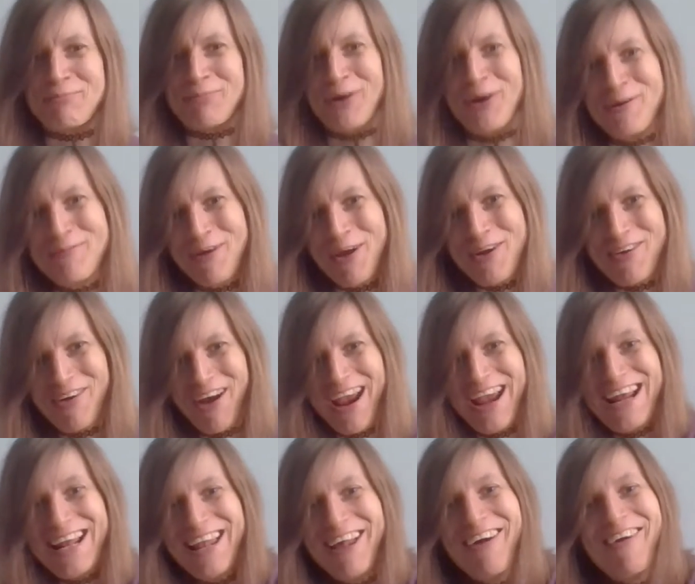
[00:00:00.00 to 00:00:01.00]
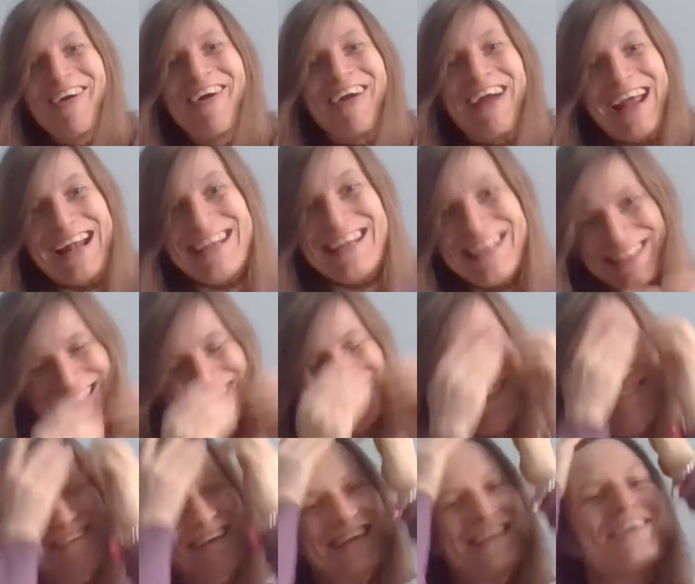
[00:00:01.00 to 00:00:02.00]
promo trailer or
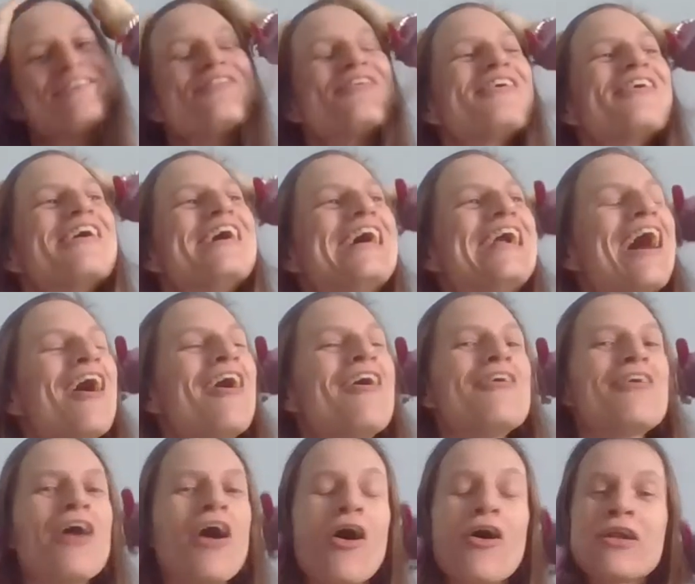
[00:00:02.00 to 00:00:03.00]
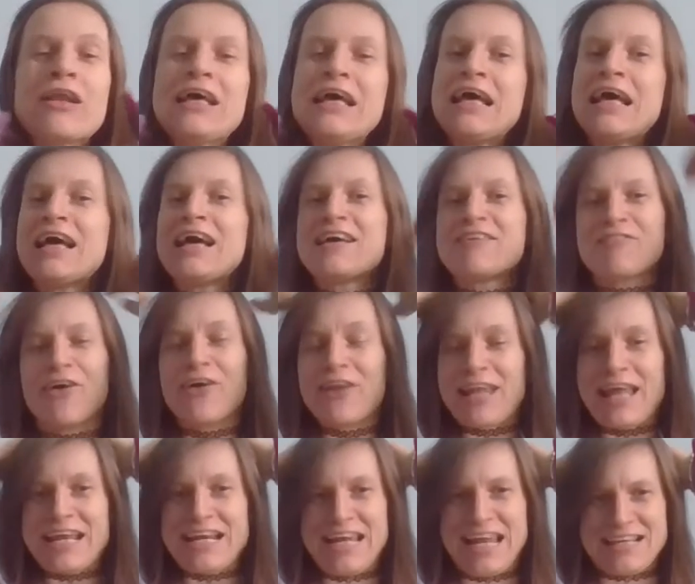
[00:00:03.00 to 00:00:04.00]
anything ready for it. Oh god, got
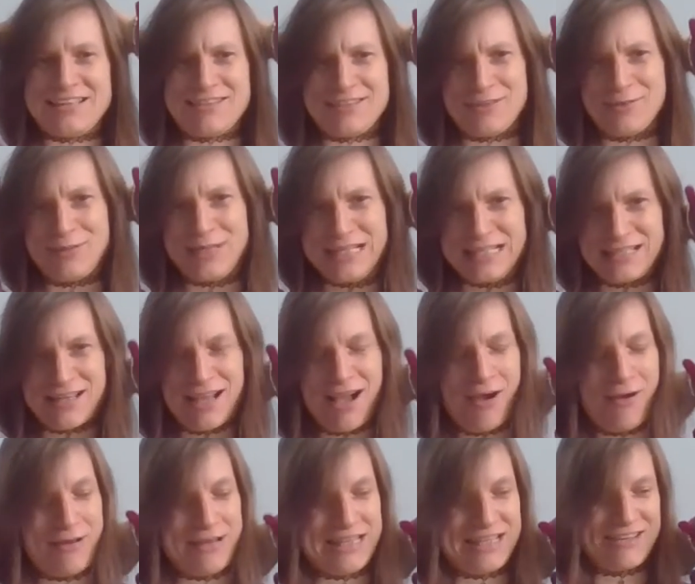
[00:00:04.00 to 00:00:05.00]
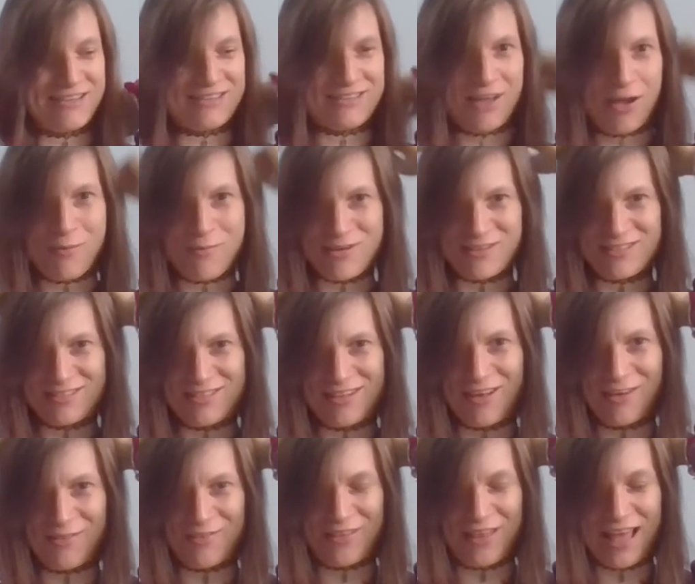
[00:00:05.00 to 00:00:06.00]
like less than a week to go and there's so much
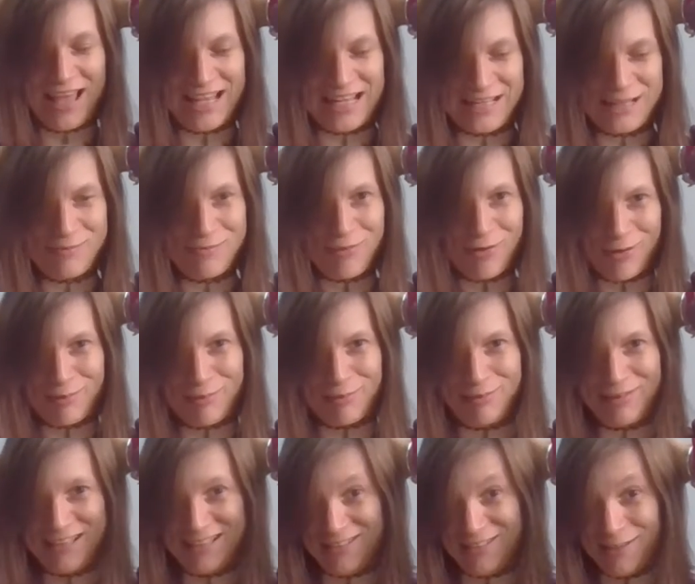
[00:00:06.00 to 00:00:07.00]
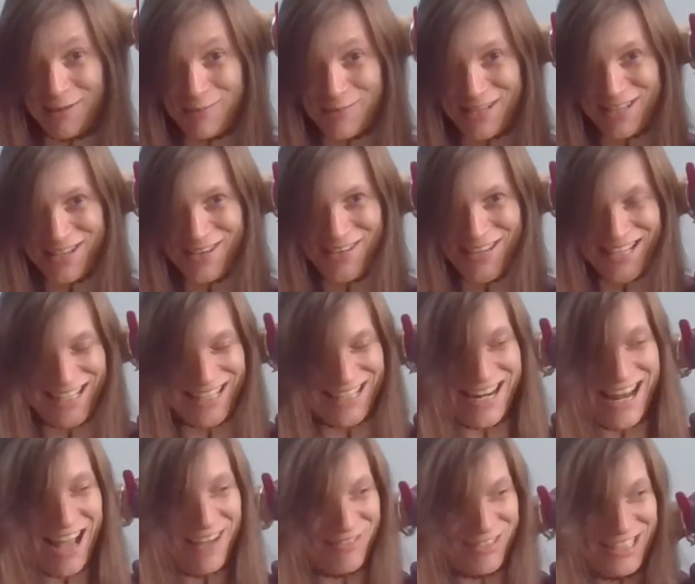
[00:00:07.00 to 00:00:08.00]
stuff that I probably should be doing
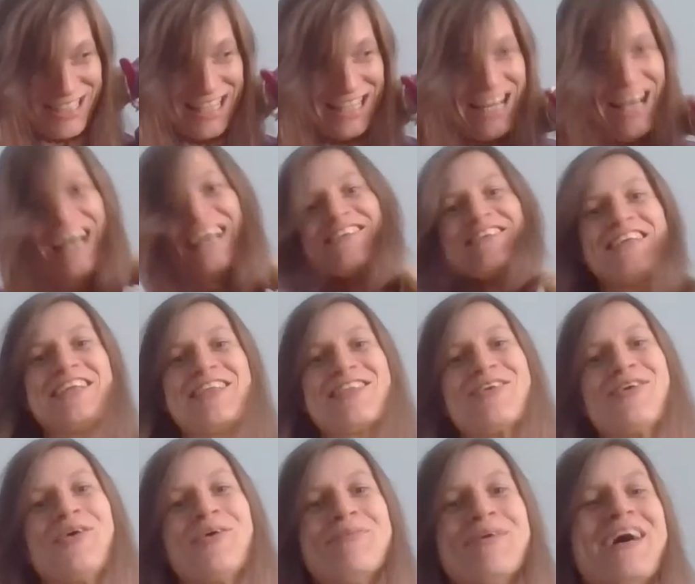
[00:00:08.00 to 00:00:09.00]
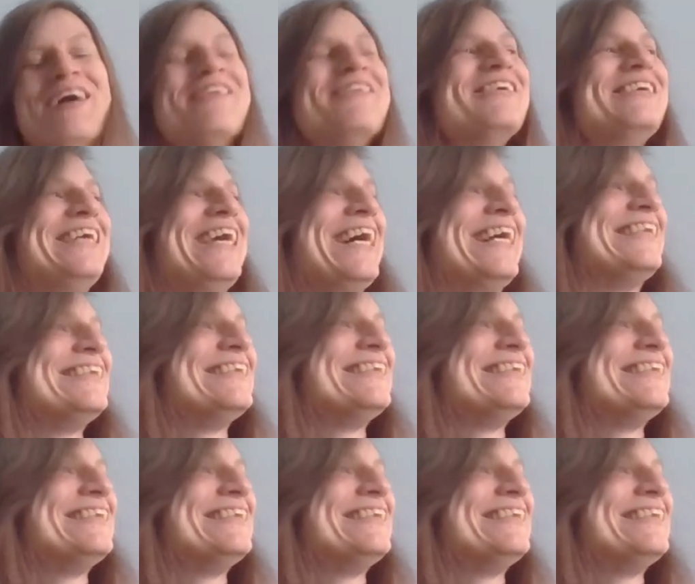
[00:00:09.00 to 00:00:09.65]
and haven't actually thought about yet.